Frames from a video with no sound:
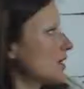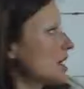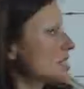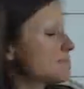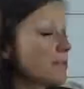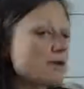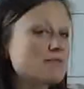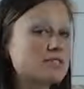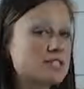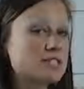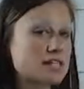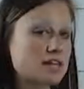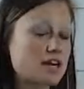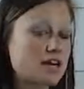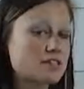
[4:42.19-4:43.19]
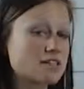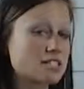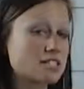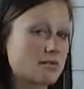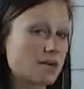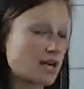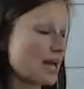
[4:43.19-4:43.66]
it's posted to the
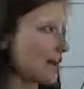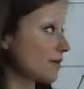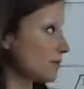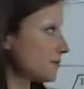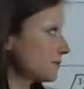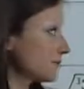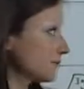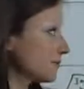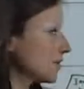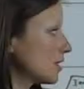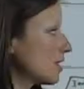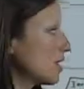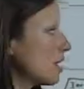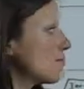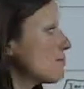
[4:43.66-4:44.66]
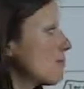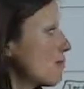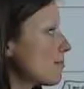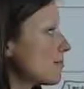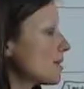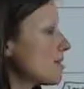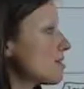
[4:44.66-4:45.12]
customer account, but
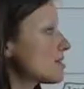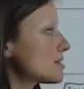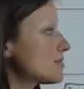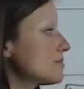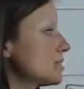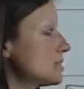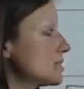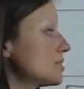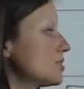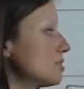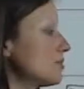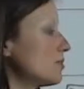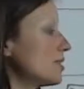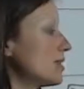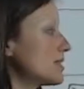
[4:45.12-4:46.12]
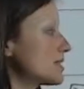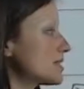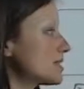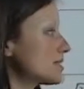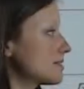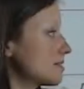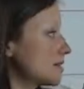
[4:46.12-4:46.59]
what we also need to do
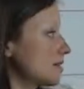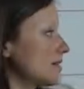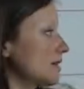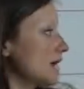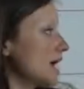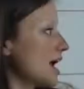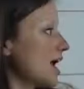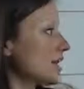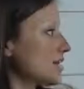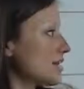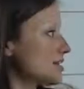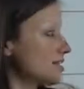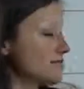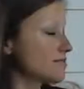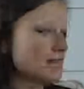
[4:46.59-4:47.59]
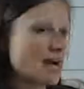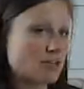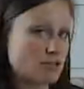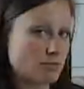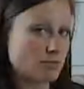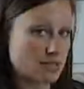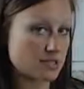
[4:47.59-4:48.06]
is analyze those
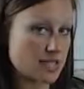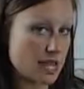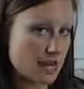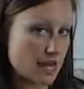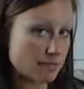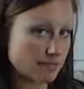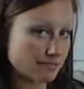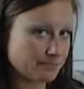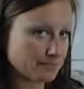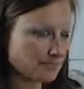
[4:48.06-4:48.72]
actuals again,